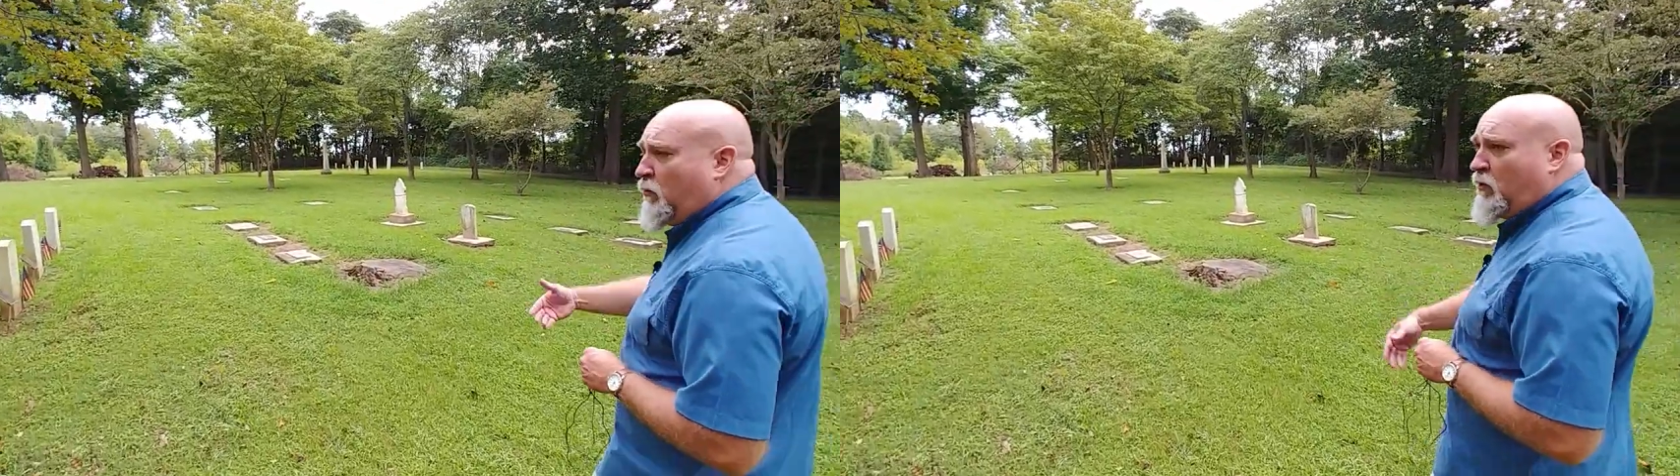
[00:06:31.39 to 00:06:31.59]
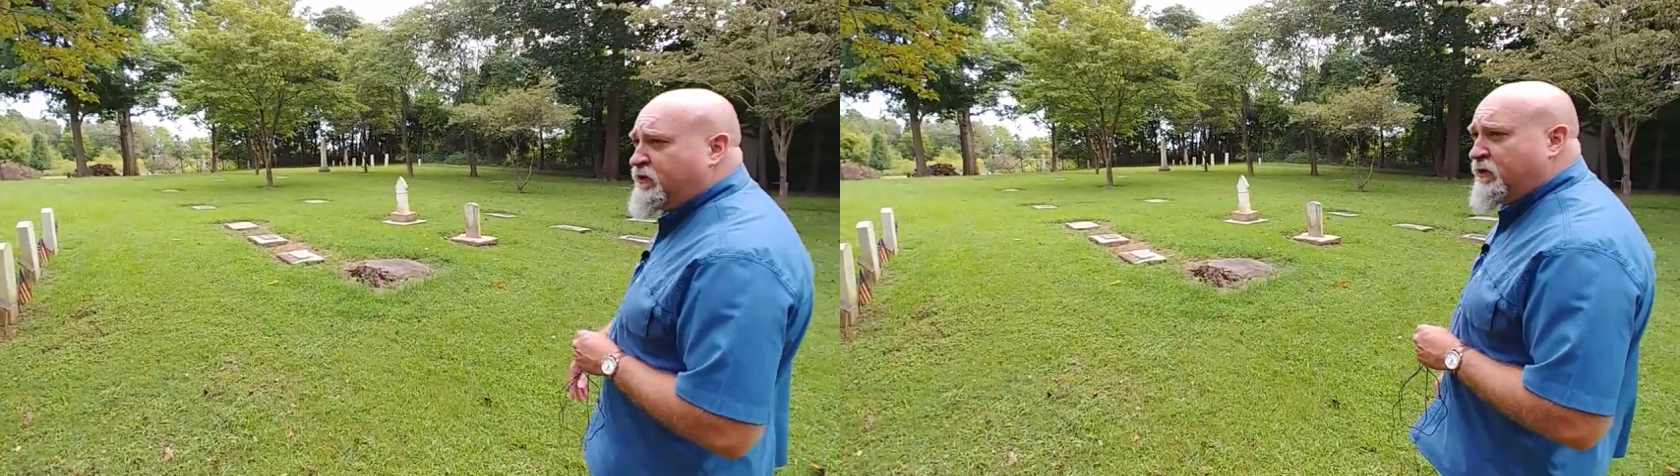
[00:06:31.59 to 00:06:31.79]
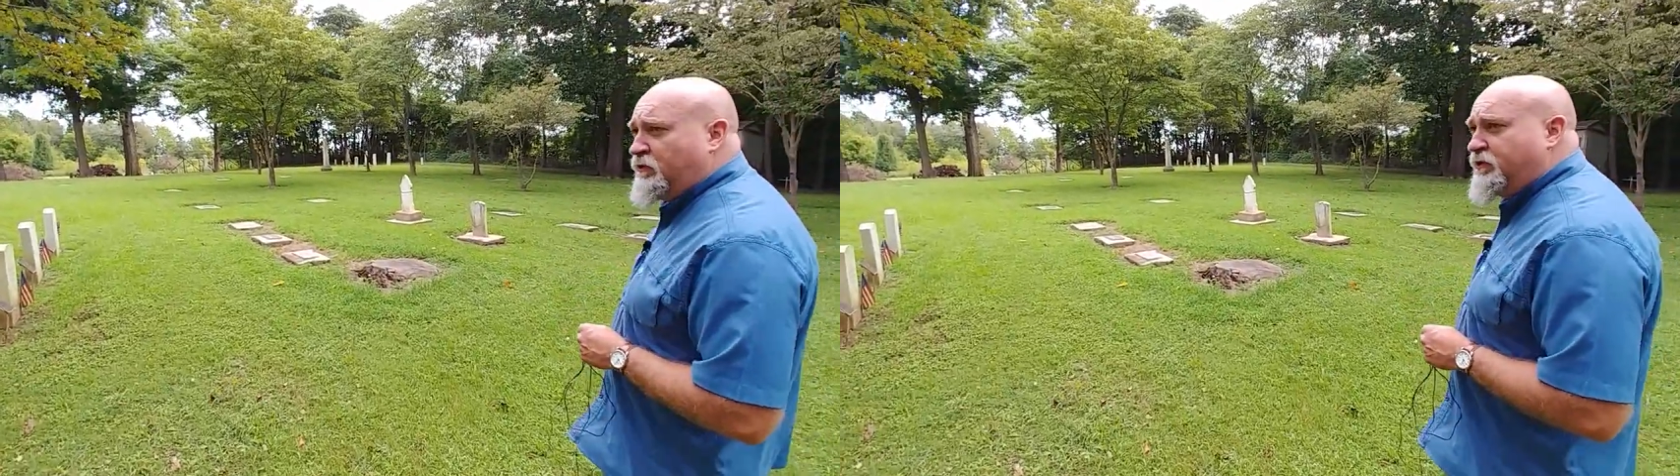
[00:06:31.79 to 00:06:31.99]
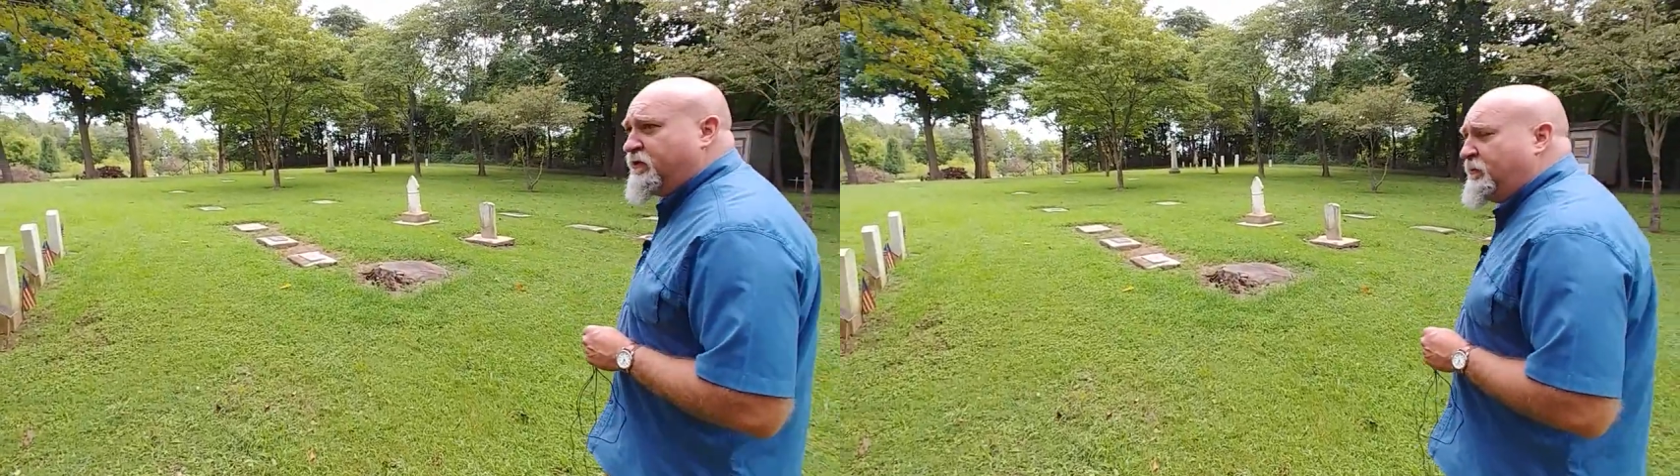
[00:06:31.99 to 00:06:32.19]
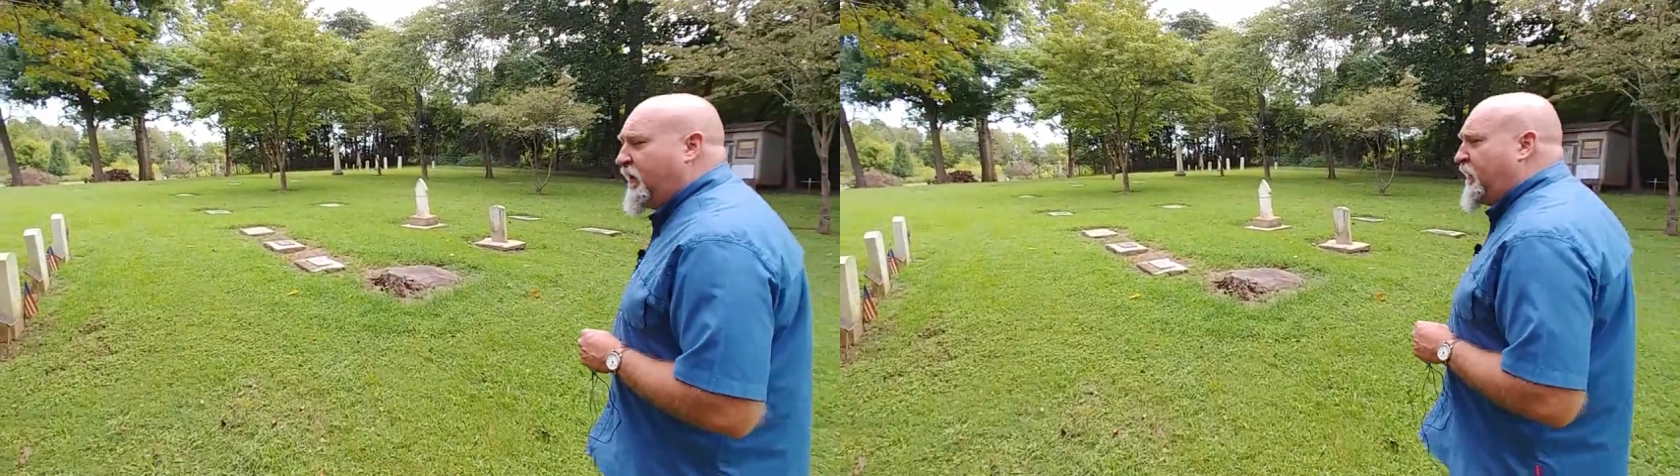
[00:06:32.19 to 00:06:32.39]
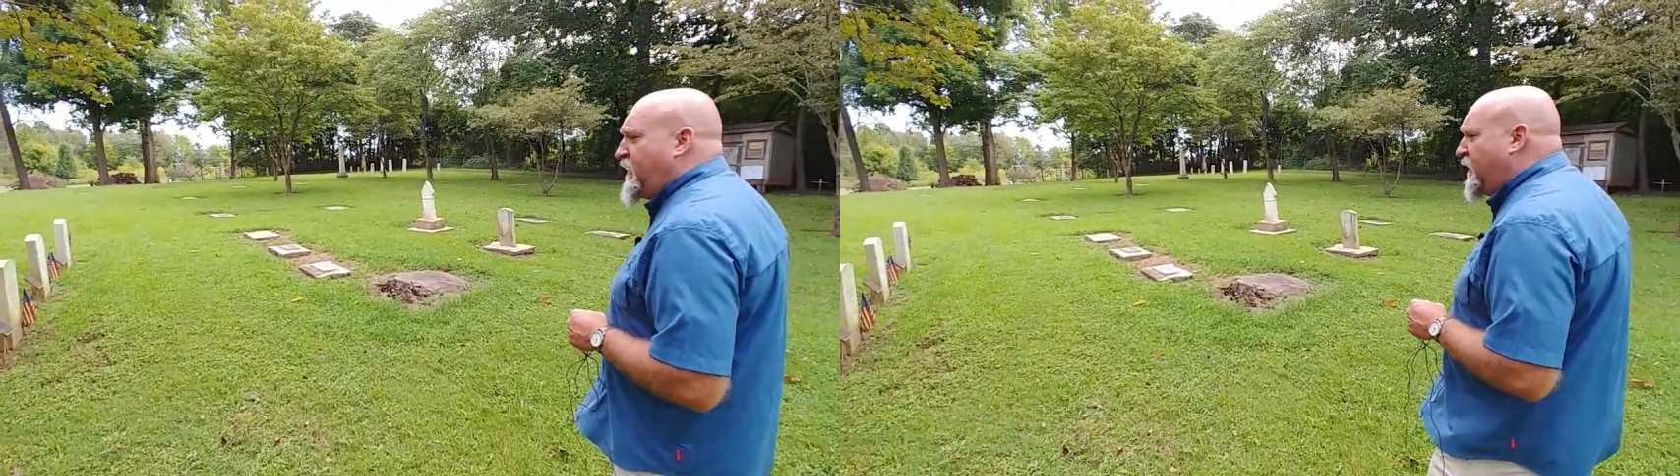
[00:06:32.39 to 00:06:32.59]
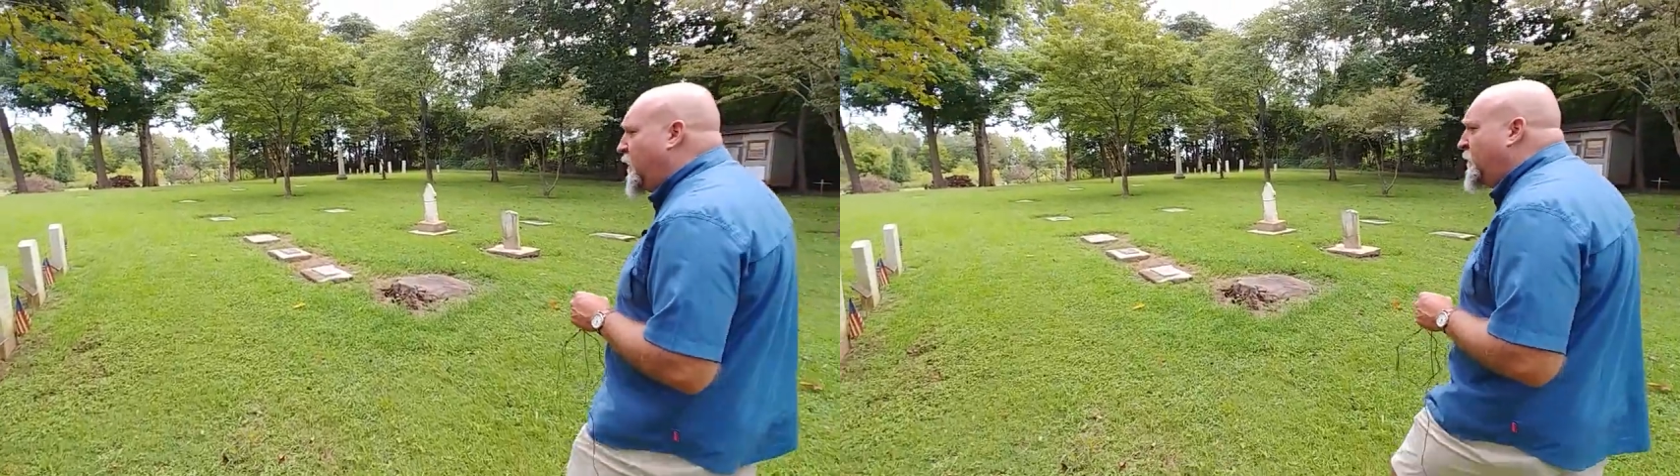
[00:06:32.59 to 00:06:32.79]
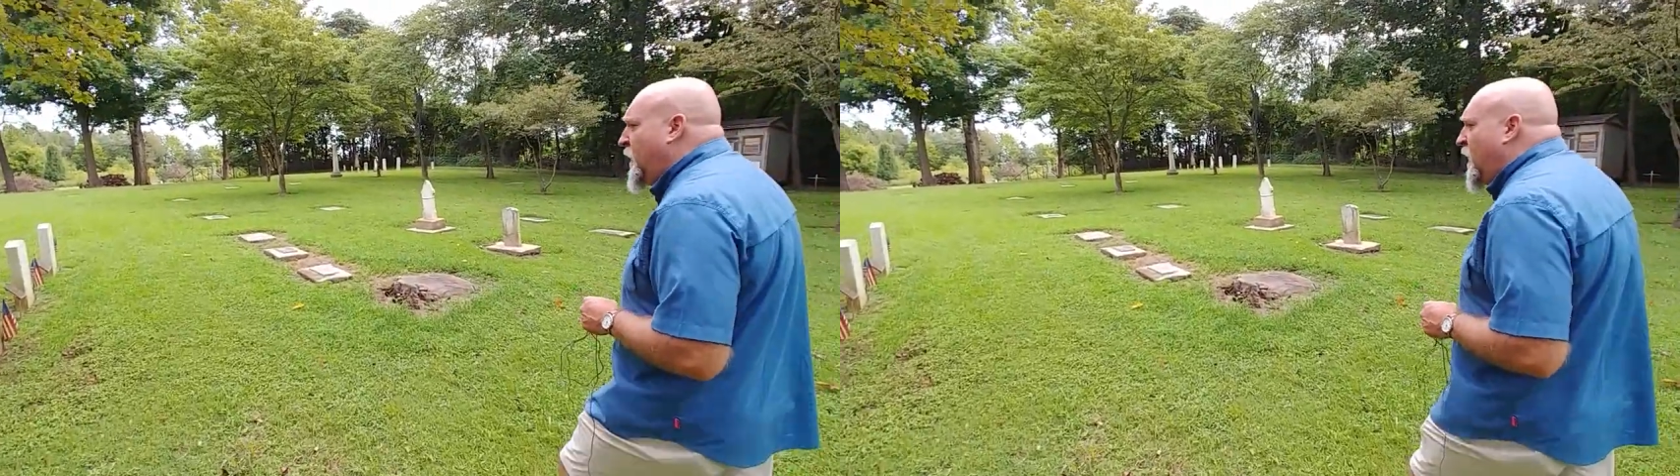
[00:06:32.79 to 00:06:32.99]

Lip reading: War soldiers buried here.